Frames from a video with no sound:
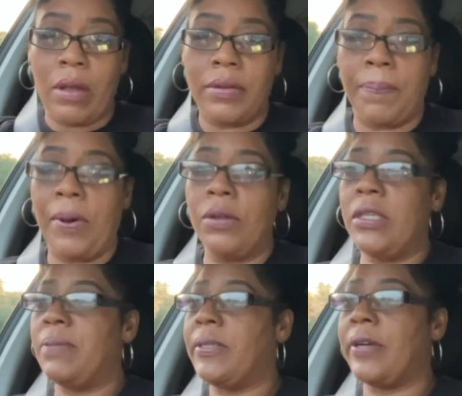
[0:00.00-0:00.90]
the
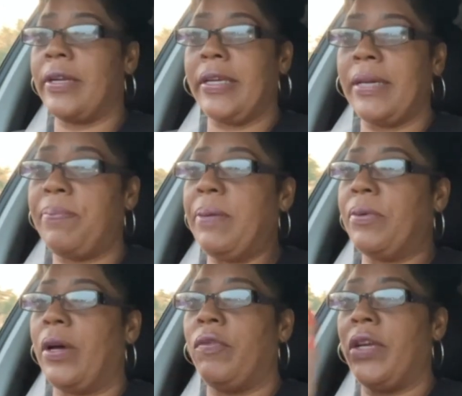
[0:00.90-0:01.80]
police be trying to get
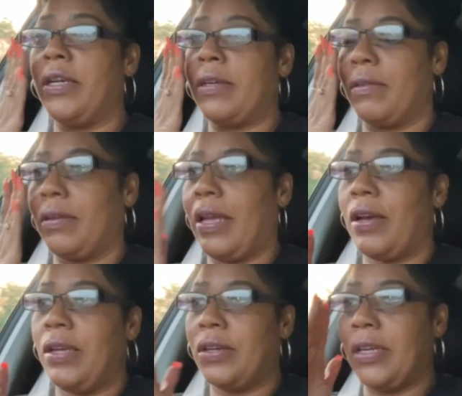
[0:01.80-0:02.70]
people over here,
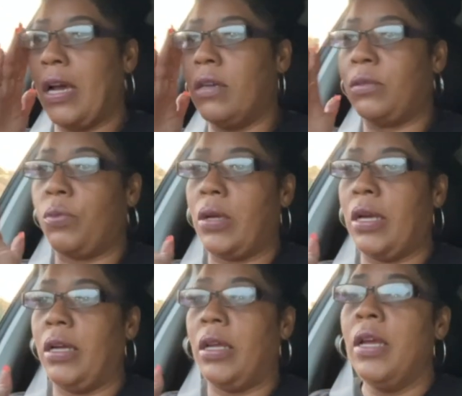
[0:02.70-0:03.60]
out here in y'all's,
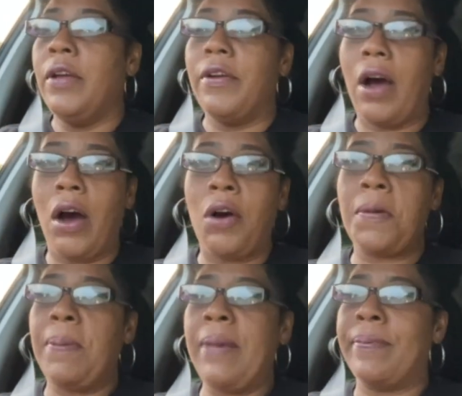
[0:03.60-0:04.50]
uh, all
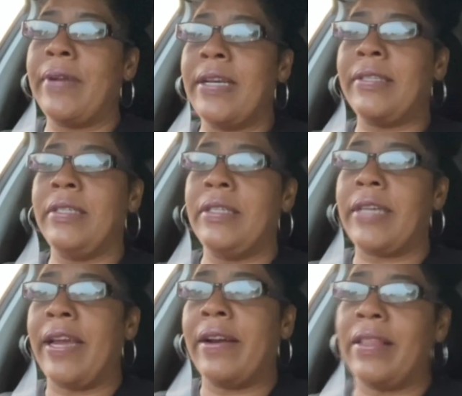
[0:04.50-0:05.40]
the people that's in the
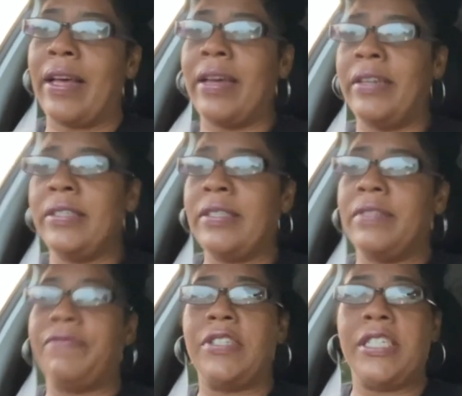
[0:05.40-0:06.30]
Carolinas
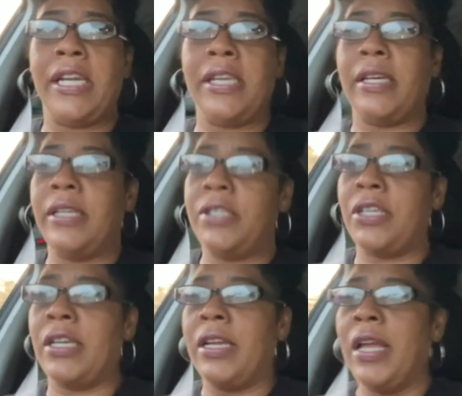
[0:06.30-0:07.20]
and Virginia and
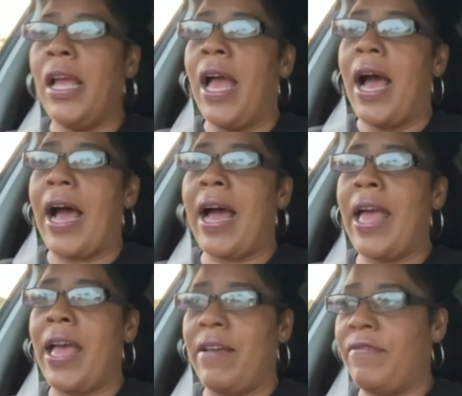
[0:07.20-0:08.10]
shit. I
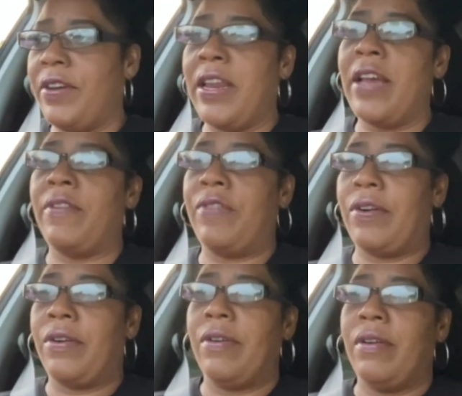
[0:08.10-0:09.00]
have
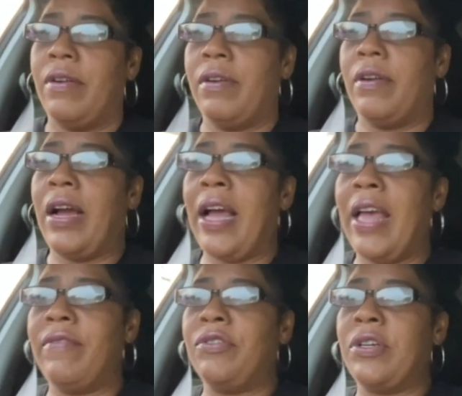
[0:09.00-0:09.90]
never,
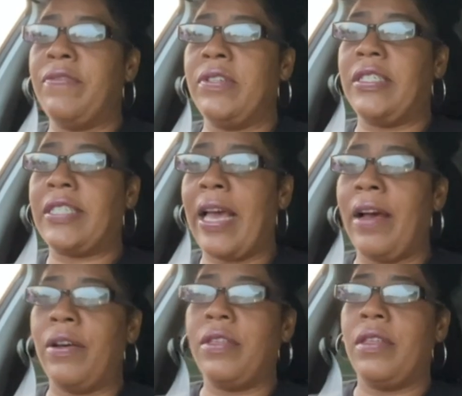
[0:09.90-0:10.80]
I have driven
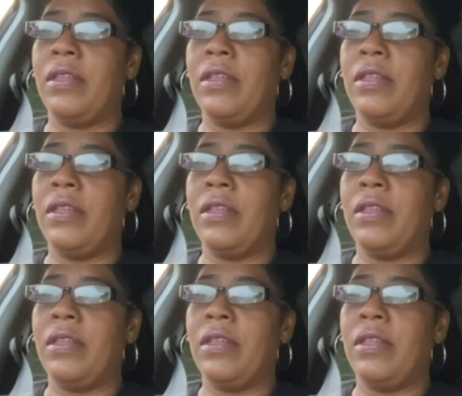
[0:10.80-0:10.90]
south